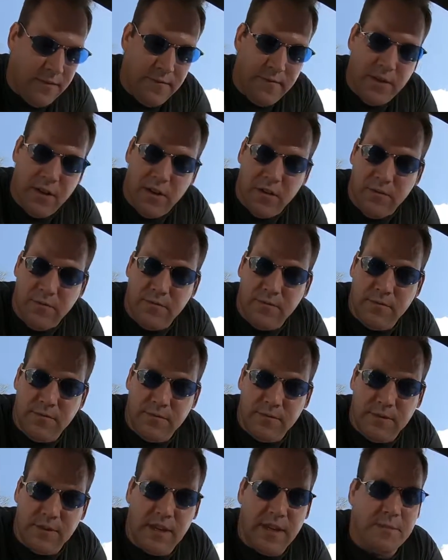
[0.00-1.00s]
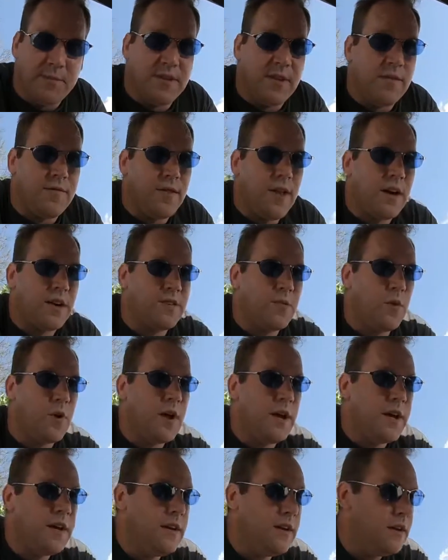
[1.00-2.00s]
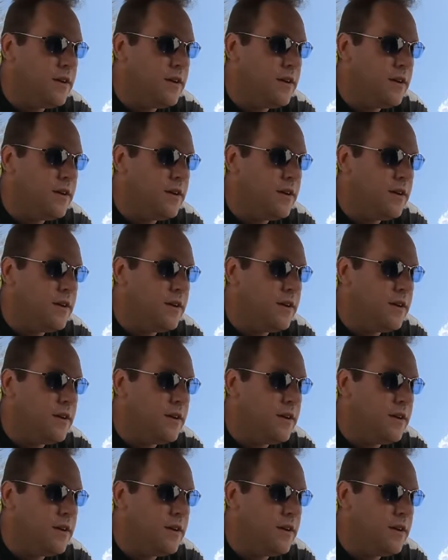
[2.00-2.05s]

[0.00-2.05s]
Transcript: you know, keep stuff locked away.